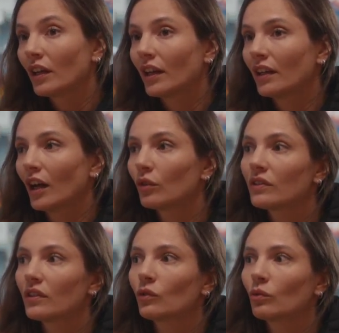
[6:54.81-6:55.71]
and how
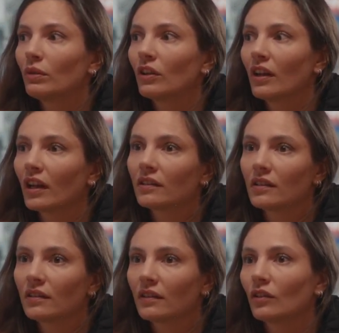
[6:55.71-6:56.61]
it is to be an
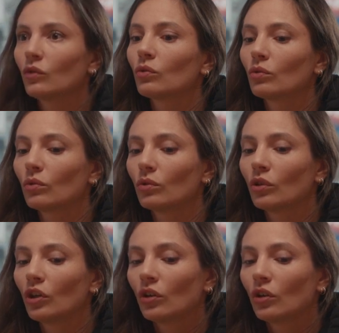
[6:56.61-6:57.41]
artist and to